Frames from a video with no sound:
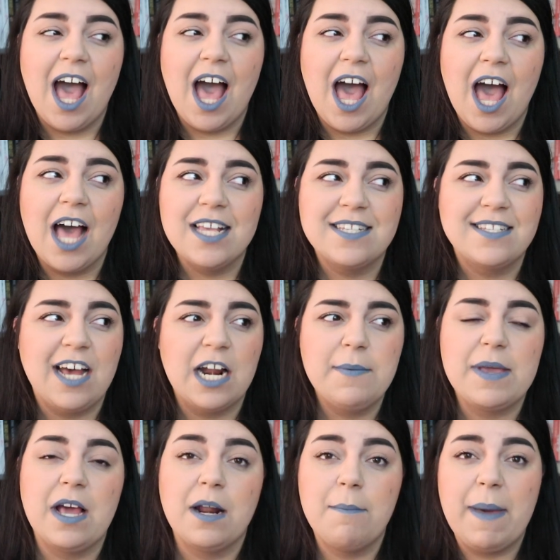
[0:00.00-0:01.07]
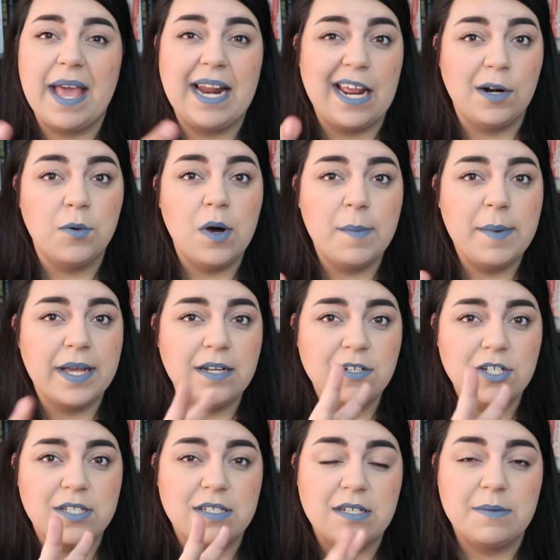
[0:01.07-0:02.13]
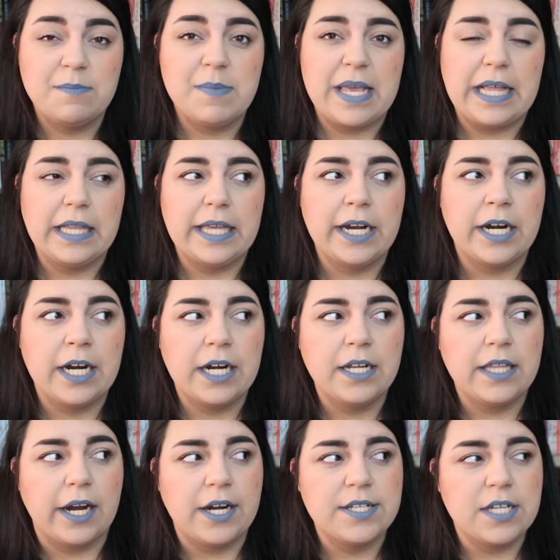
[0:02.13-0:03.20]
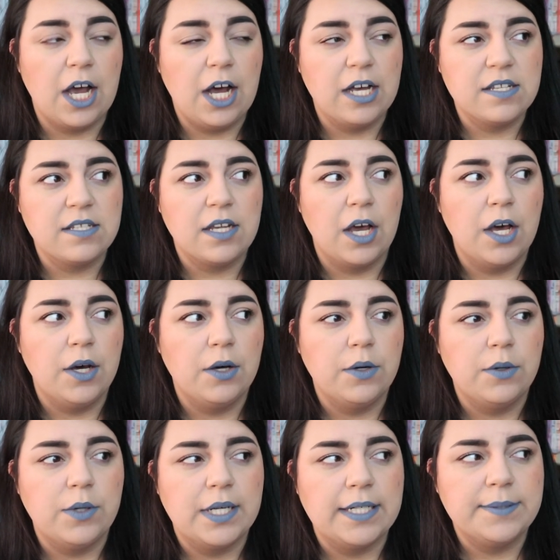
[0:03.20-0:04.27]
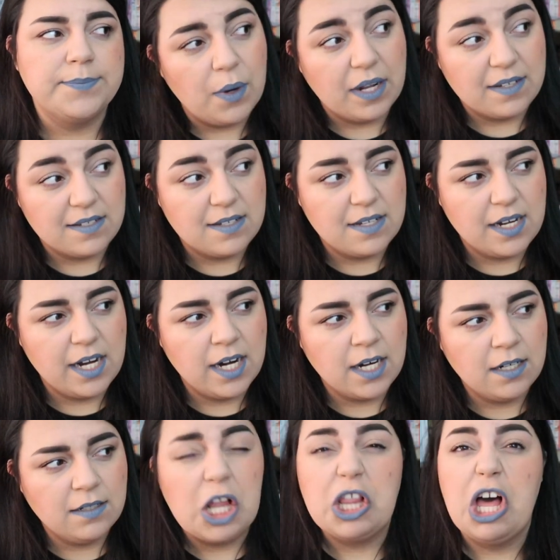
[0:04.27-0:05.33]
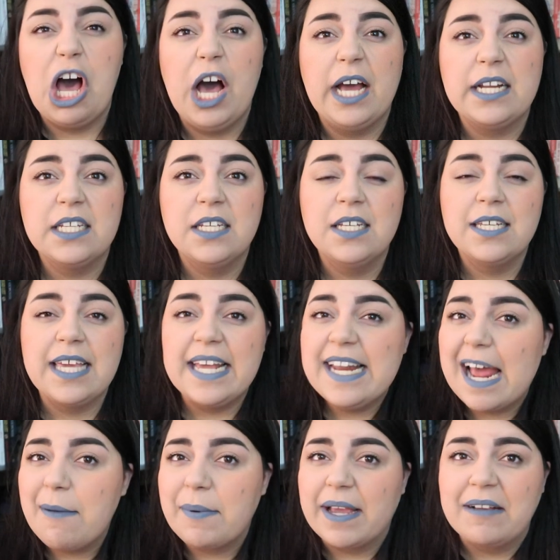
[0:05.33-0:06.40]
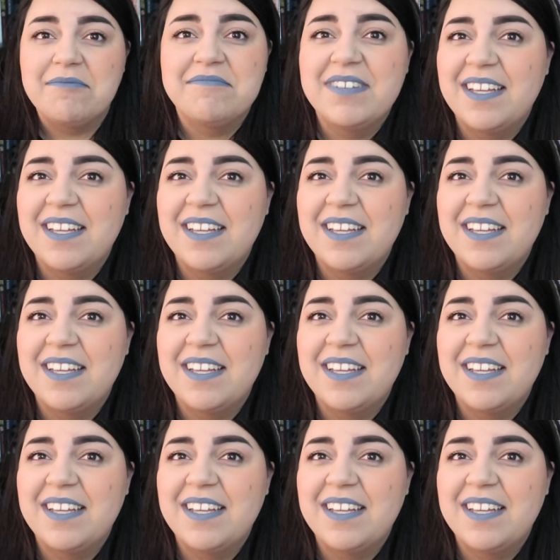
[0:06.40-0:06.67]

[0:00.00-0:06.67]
uh, sodomy on a man and a woman. Just to be clear, there is also, uh, what else is in here? A lot. Kidnapping.